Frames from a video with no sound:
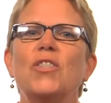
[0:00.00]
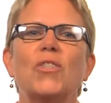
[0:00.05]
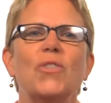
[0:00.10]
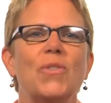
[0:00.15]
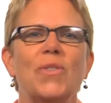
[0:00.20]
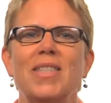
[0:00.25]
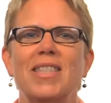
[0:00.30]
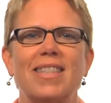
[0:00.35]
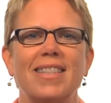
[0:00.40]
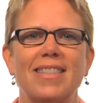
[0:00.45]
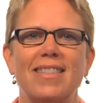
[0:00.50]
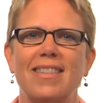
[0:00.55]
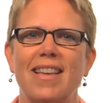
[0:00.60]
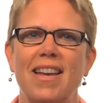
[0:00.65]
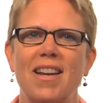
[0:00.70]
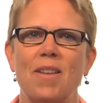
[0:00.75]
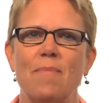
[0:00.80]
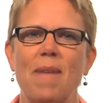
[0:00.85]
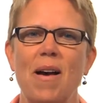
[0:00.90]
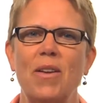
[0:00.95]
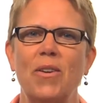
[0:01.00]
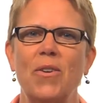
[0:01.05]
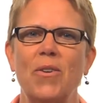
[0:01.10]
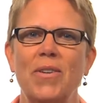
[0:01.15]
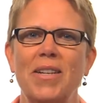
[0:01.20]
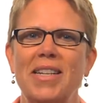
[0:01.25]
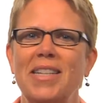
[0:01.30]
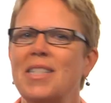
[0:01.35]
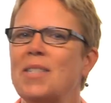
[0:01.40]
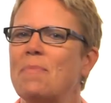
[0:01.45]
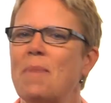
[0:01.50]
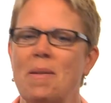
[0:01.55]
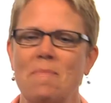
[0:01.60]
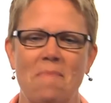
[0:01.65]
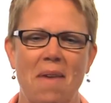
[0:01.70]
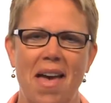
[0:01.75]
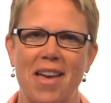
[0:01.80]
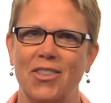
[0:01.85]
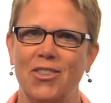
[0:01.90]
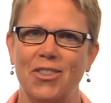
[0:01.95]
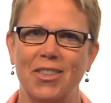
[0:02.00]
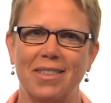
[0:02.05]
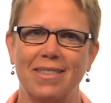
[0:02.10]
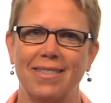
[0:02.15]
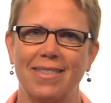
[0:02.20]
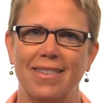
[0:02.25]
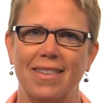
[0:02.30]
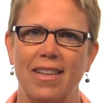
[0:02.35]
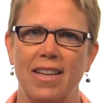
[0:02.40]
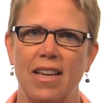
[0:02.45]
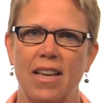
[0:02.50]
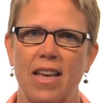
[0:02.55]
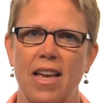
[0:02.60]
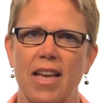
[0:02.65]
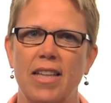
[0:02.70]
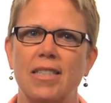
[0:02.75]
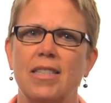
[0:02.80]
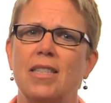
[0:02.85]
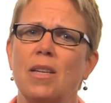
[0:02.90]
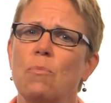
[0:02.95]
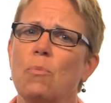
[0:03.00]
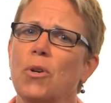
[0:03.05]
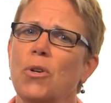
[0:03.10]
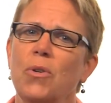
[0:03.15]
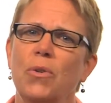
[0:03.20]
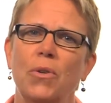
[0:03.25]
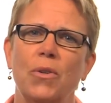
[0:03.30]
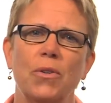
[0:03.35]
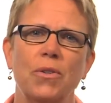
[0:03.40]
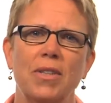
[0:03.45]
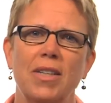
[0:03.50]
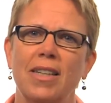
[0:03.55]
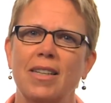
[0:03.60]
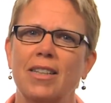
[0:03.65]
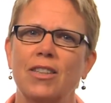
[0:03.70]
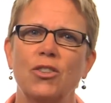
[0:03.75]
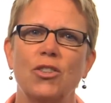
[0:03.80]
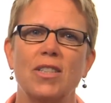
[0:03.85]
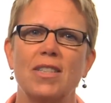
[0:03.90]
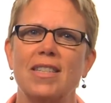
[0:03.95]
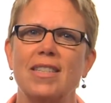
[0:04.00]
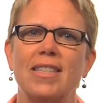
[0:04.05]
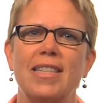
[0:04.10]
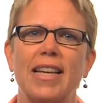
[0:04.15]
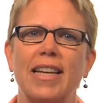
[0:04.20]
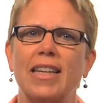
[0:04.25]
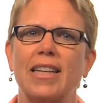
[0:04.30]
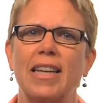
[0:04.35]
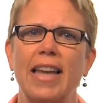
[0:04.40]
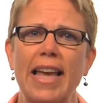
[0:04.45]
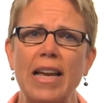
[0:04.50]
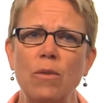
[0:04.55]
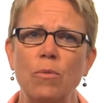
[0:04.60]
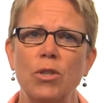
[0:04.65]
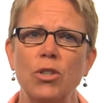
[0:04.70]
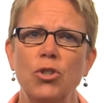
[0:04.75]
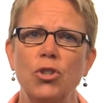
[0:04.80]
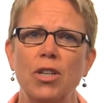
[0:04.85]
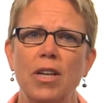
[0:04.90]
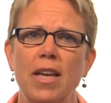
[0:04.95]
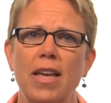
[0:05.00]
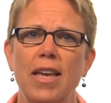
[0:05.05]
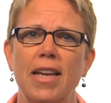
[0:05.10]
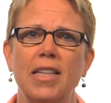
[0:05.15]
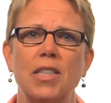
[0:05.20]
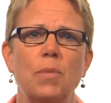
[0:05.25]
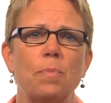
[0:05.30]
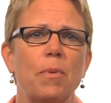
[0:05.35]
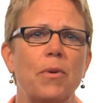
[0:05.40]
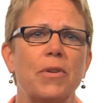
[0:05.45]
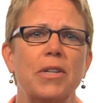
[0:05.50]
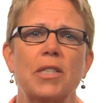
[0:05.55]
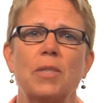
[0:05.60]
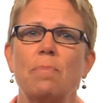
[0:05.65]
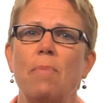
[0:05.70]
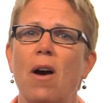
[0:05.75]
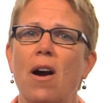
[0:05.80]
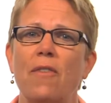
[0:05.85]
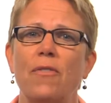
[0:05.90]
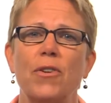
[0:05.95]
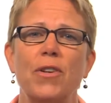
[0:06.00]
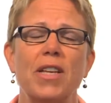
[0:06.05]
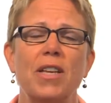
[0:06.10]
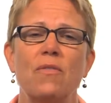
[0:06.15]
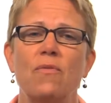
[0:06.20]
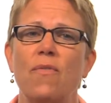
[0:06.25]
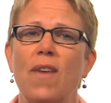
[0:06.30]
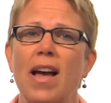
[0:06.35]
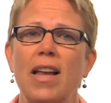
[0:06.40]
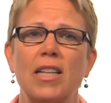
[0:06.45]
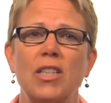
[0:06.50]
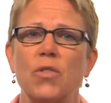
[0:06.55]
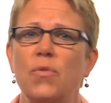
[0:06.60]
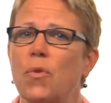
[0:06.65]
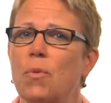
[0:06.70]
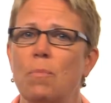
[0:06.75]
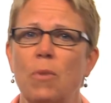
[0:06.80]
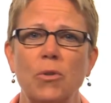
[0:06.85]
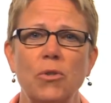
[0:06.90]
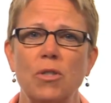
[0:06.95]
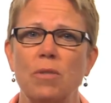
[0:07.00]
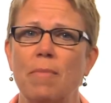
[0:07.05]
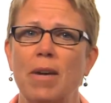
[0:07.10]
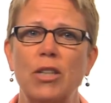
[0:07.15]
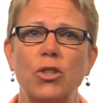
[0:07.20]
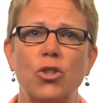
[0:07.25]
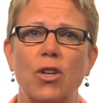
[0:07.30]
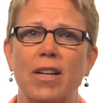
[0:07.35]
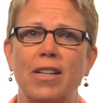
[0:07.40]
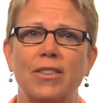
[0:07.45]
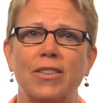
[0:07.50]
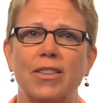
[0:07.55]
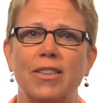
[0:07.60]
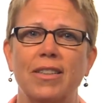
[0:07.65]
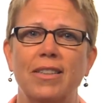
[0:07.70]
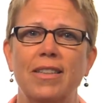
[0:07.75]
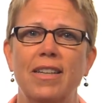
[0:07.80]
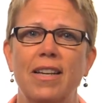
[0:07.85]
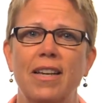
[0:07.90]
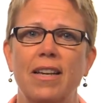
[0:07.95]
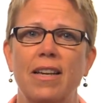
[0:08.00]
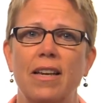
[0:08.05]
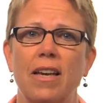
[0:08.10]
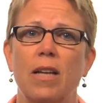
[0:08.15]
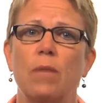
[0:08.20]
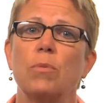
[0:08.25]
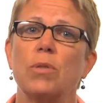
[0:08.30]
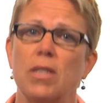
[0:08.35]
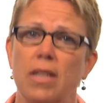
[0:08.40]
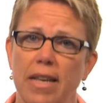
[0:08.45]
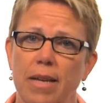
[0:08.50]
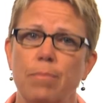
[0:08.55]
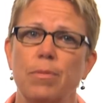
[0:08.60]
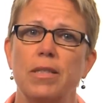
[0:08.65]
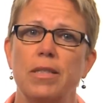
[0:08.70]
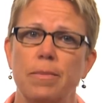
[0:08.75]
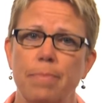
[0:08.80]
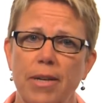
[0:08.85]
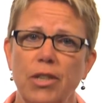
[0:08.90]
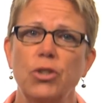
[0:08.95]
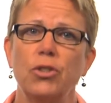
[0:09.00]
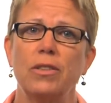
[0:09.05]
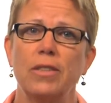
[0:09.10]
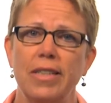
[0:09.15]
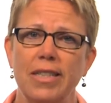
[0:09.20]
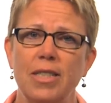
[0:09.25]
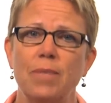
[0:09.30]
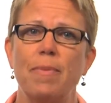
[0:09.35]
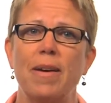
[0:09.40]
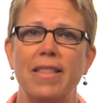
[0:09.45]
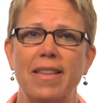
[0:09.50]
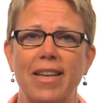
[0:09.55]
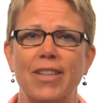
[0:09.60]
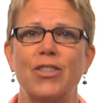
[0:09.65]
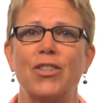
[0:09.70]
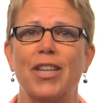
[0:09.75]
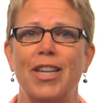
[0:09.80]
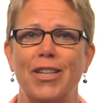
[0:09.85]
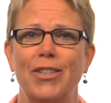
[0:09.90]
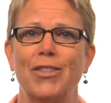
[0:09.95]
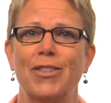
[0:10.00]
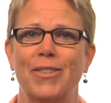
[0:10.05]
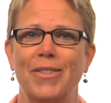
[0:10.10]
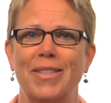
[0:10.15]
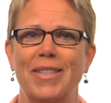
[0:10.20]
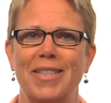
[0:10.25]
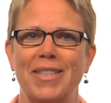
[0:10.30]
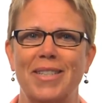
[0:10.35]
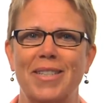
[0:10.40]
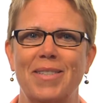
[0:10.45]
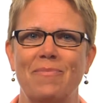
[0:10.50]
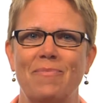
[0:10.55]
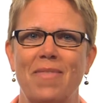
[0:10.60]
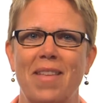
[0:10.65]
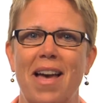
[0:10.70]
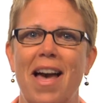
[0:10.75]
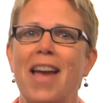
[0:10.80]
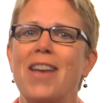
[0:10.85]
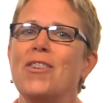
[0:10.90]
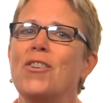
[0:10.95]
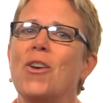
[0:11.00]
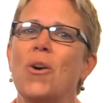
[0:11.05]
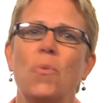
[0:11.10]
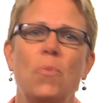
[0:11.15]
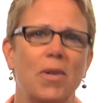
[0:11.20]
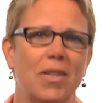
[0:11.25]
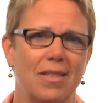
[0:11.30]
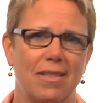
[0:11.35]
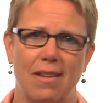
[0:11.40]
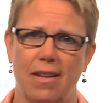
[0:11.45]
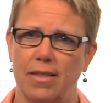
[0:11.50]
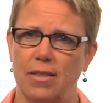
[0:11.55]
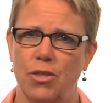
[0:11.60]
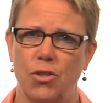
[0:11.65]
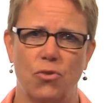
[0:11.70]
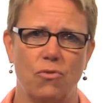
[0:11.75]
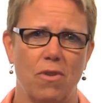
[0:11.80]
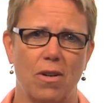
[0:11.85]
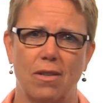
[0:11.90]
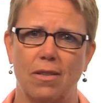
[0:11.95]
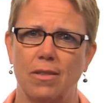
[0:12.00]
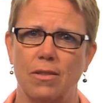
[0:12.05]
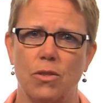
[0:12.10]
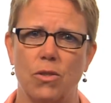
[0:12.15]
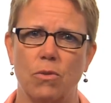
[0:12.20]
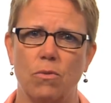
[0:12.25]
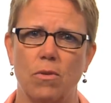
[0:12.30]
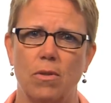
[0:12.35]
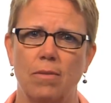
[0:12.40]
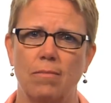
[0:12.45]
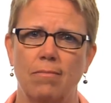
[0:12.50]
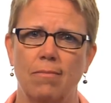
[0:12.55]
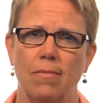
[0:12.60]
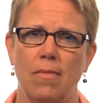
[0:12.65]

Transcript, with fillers: students excited about learning is my passion. As someone who learned English as a second language, experienced poverty and violence for most of my childhood, and was labeled special needs by the educational system, I know what it's like to struggle in school.